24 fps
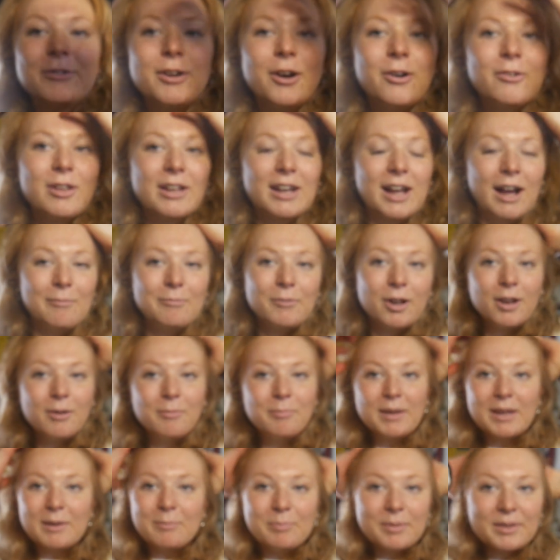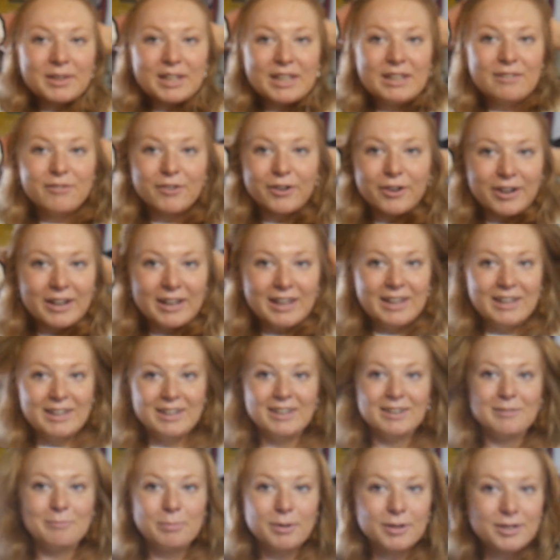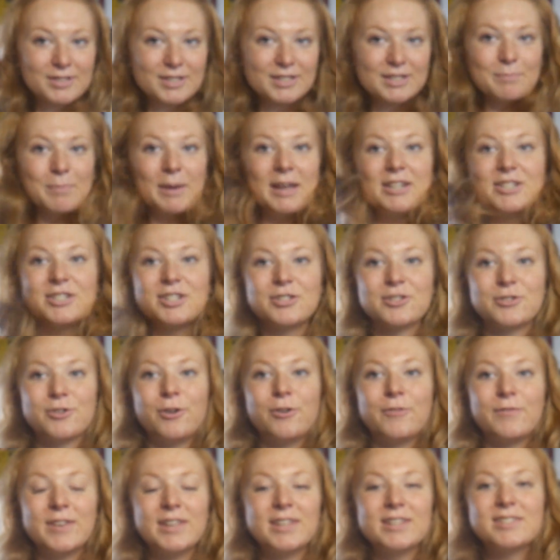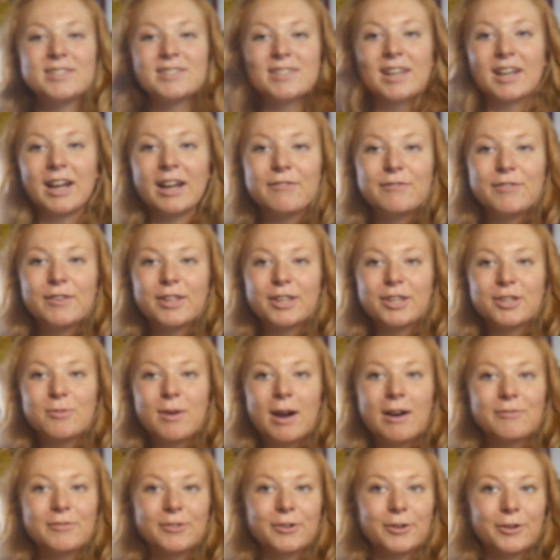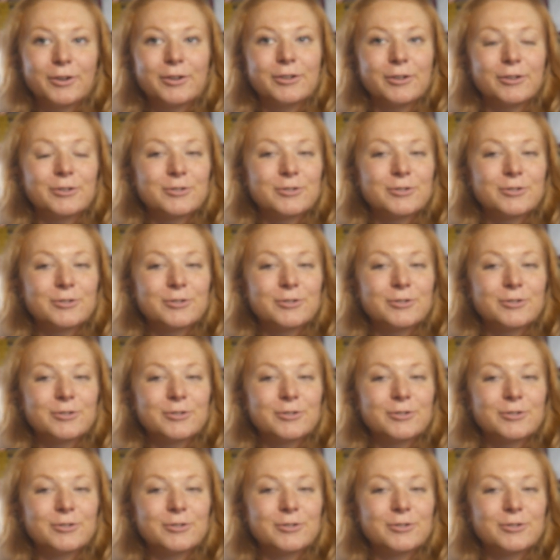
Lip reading: Like, I'm not a big believer in participation trophies. Like, I feel like you have to earn your